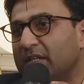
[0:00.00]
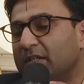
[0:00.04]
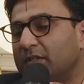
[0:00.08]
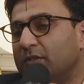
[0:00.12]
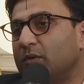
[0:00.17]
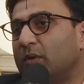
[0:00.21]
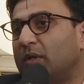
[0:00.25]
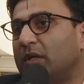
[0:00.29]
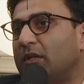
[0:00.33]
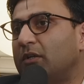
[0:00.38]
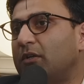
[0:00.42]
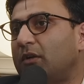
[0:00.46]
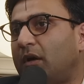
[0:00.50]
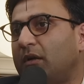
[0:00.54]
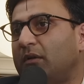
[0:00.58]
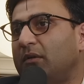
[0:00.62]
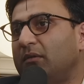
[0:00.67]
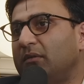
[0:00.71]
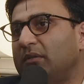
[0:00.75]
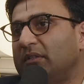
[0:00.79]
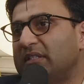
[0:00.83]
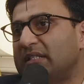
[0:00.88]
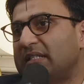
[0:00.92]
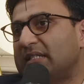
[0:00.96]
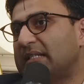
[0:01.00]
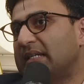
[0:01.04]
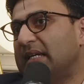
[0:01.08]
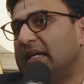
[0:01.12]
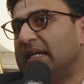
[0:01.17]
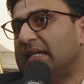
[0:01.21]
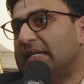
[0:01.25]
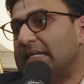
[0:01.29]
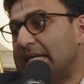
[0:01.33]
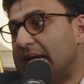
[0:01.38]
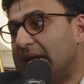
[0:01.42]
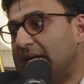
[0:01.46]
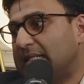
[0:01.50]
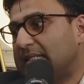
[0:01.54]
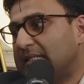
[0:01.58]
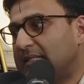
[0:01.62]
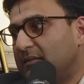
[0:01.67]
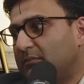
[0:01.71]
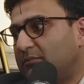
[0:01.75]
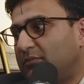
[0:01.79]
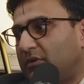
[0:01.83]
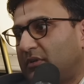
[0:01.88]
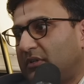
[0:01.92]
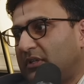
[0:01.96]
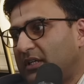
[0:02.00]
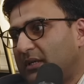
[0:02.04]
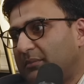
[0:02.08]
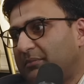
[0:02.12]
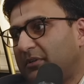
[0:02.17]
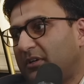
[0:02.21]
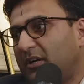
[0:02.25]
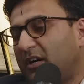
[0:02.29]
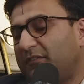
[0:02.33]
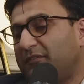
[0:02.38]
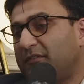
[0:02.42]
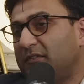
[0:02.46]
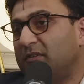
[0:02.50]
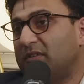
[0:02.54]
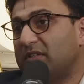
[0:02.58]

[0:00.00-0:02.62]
You can not only say, yes, you bought a cup of coffee.